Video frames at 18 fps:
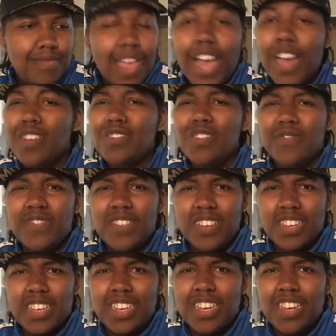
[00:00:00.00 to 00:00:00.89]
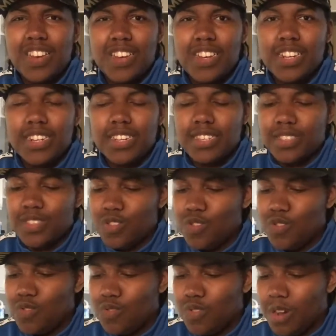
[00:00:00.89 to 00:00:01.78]
I don't know if y'all can hear it,
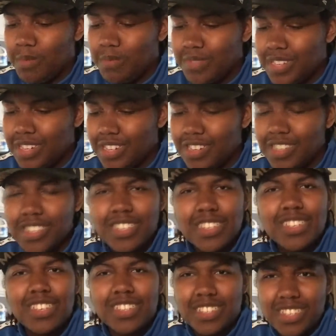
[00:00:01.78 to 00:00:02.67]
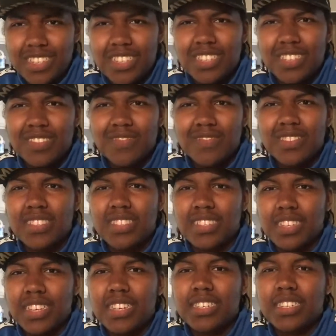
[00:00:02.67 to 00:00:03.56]
so I'm going to continue
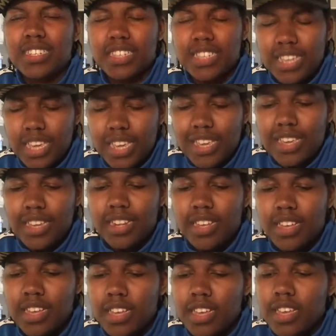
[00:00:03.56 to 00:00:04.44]
just in case you can't.